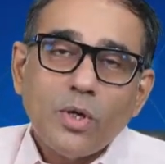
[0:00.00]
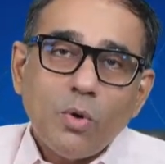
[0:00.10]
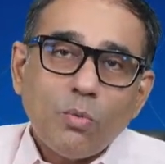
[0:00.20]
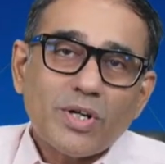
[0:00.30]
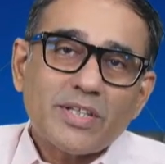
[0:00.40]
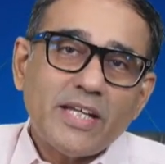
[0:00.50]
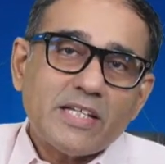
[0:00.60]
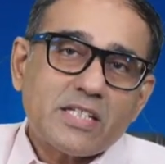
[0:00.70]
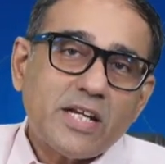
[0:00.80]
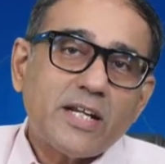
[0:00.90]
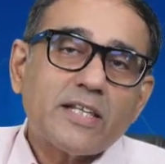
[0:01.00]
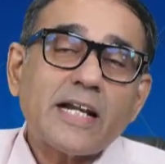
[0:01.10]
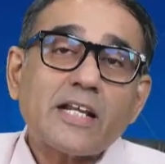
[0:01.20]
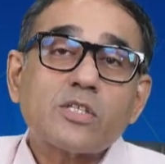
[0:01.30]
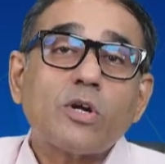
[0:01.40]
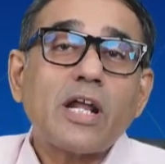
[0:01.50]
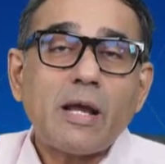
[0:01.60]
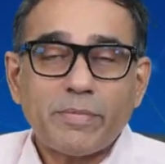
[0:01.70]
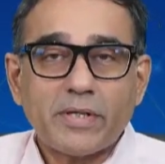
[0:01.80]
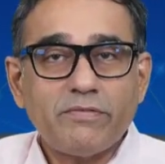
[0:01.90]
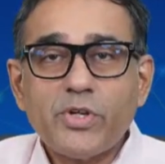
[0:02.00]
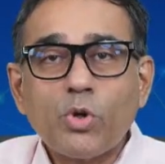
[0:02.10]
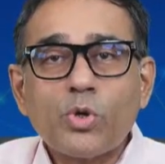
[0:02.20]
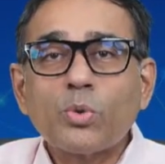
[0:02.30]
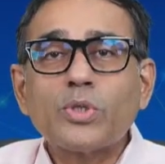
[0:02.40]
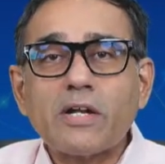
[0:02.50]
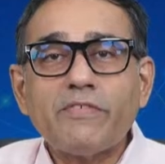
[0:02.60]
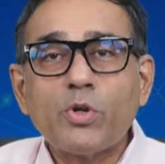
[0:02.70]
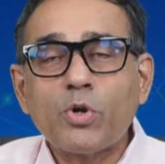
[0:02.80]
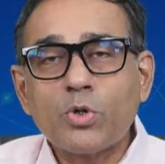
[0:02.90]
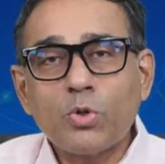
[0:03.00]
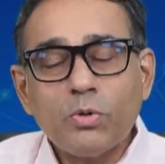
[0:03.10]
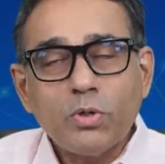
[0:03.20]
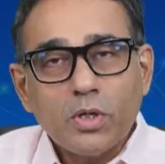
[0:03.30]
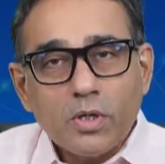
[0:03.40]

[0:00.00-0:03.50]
what they said and that has not happened. We don't do that. We don't do